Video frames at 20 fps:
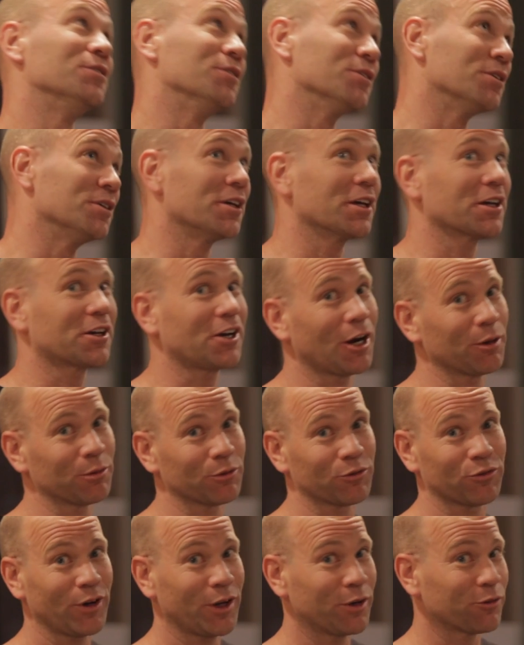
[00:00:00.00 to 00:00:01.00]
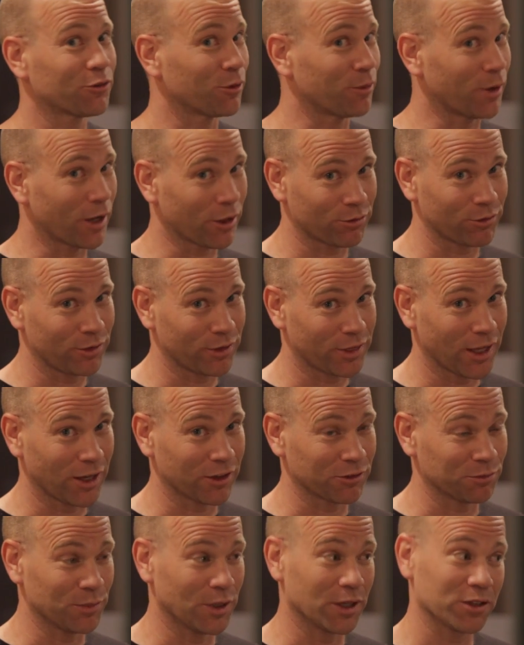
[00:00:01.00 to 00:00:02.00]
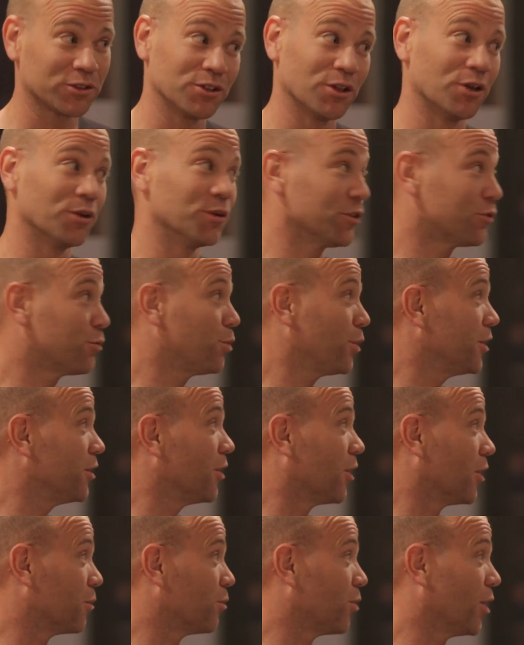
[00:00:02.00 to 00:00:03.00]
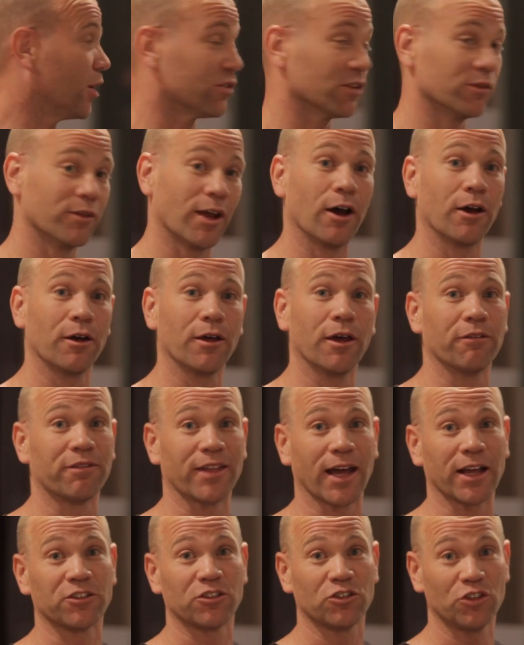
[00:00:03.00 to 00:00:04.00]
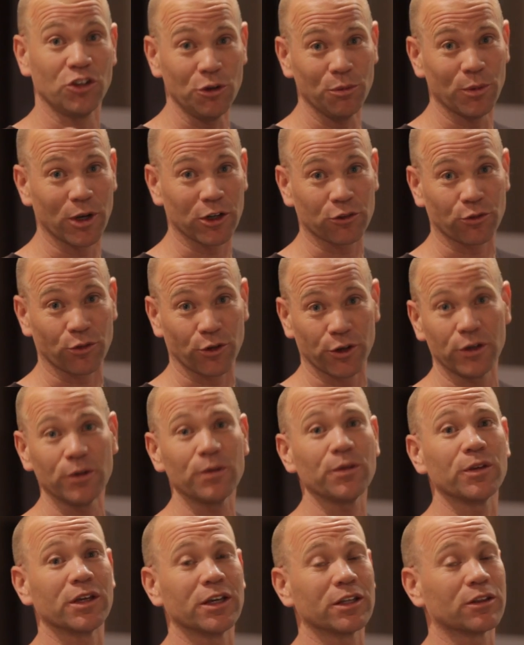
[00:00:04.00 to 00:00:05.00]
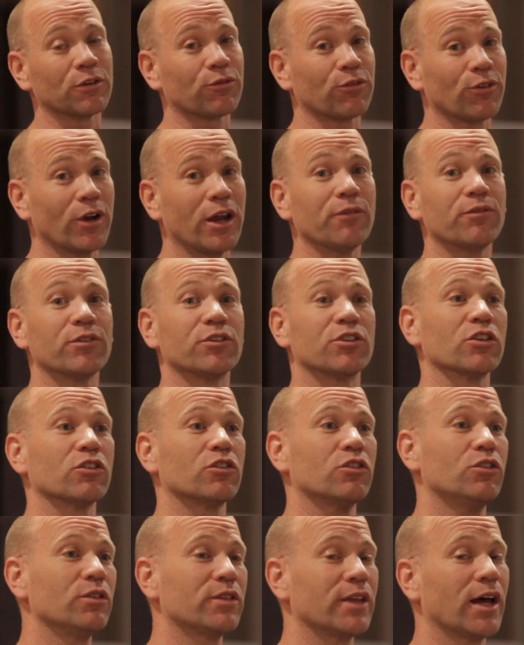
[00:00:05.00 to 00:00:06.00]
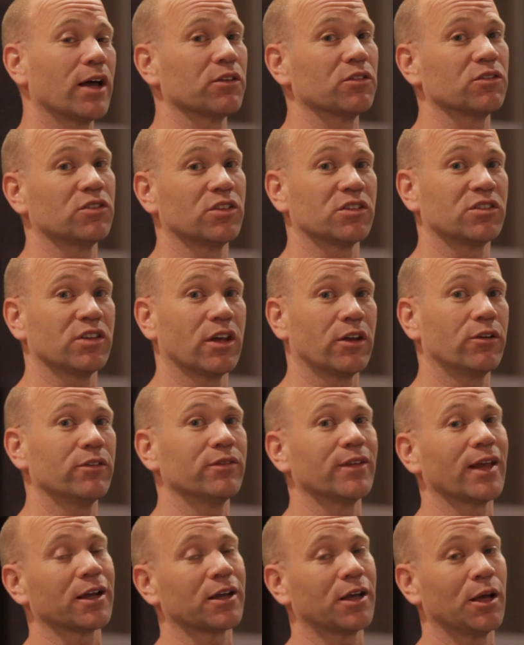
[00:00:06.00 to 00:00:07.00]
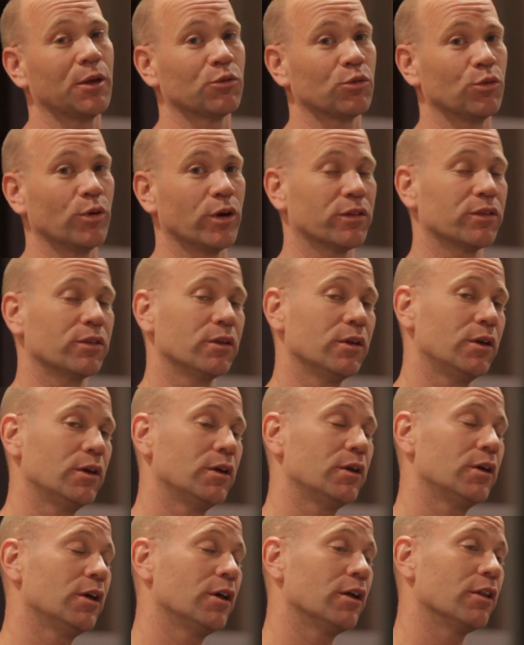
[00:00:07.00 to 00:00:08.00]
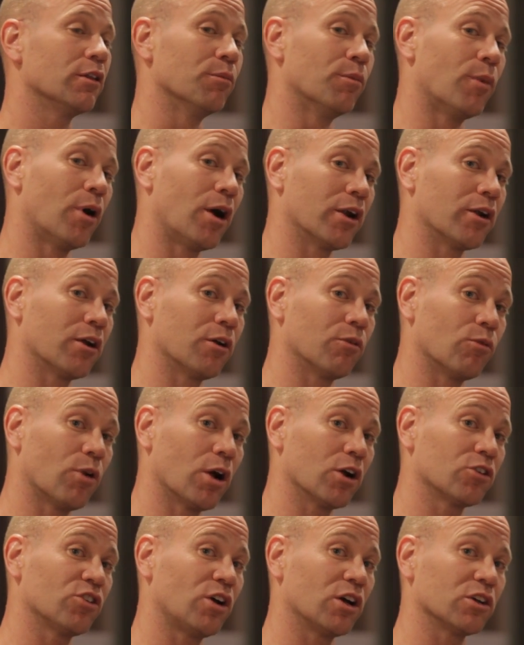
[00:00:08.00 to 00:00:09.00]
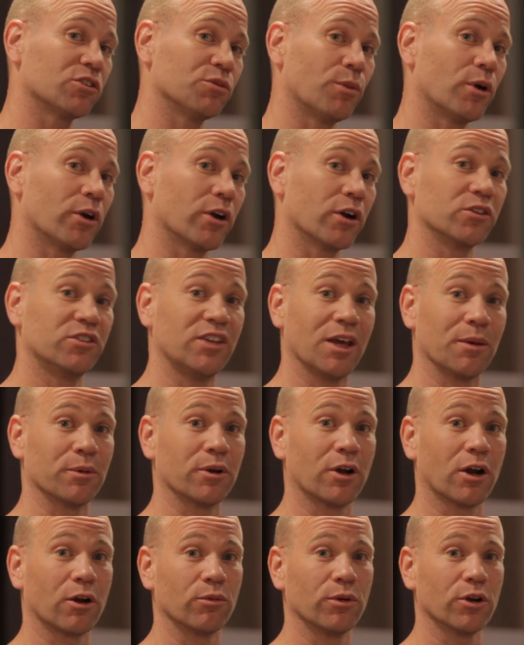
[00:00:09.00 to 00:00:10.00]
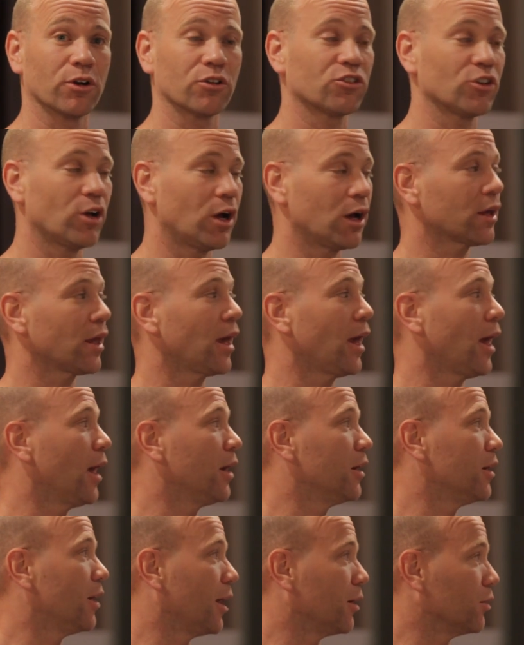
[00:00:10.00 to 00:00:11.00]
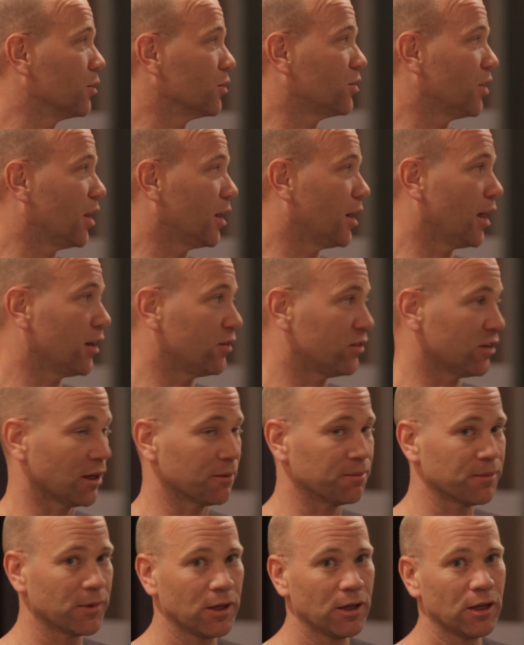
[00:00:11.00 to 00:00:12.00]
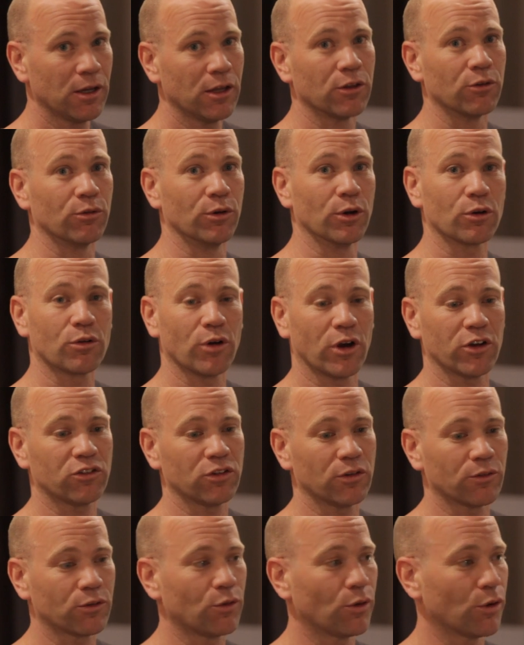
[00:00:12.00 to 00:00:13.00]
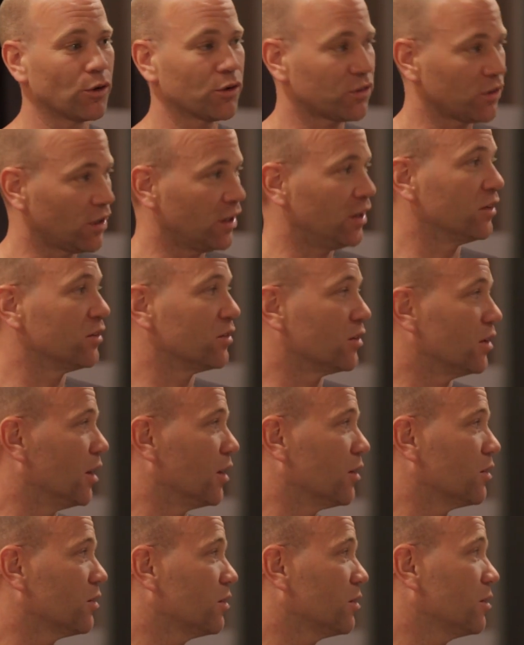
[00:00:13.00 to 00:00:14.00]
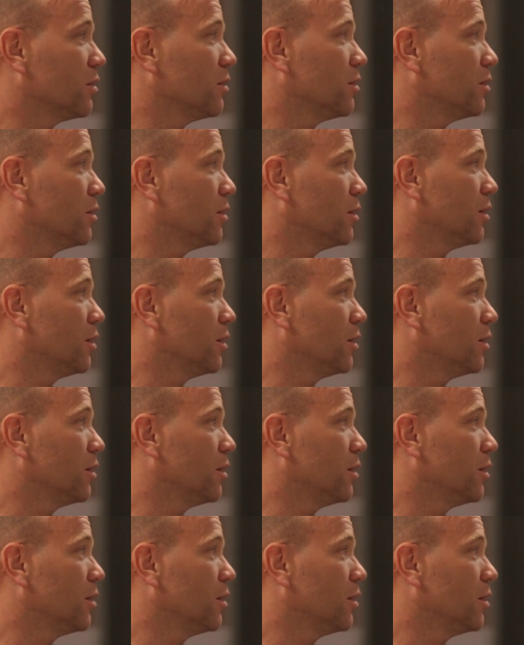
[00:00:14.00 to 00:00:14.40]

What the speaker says: you can get carbon frames for about $3,000. So it's pretty darn impressive. Now, if that's too much for you, you can get the frame for just $2,600, and that comes with the RockShox Monarch Devinar rear shock and an angle set headset. The real question, of course, is this: